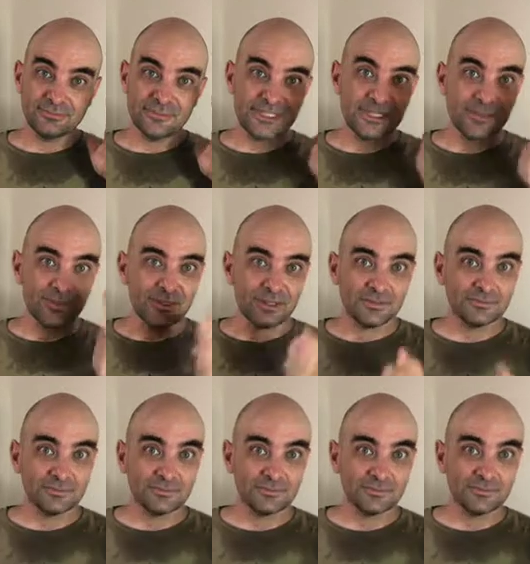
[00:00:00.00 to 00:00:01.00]
something,
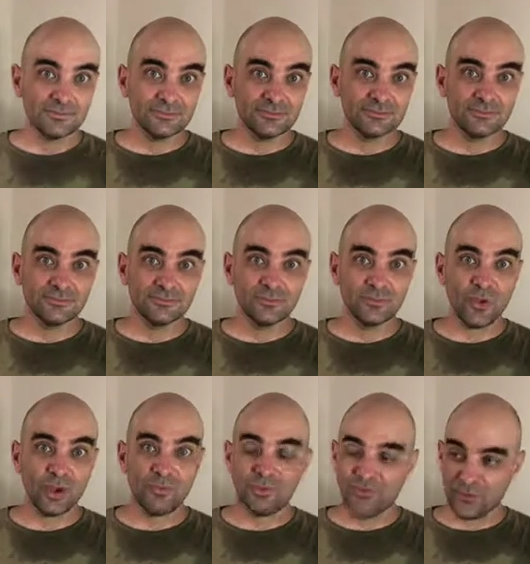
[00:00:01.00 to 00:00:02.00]

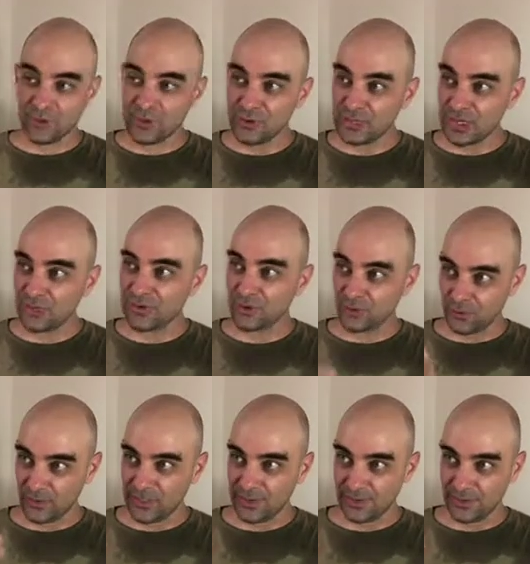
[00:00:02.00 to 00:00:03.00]
right? Before you get the
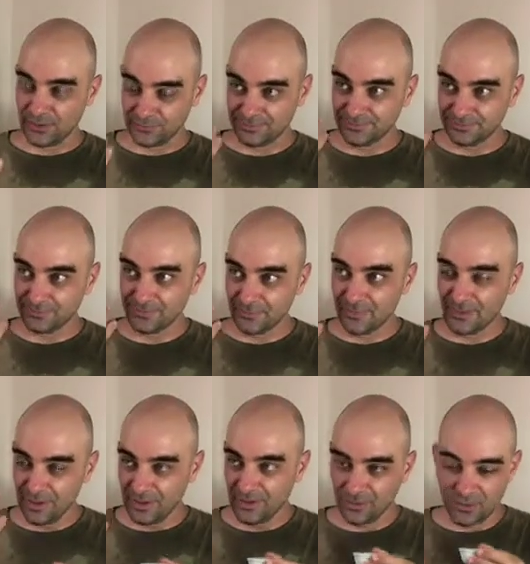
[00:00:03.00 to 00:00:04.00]
real
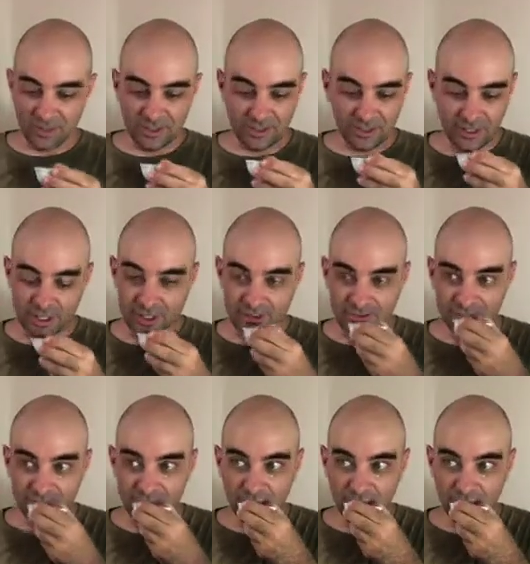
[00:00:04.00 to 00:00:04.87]
hit.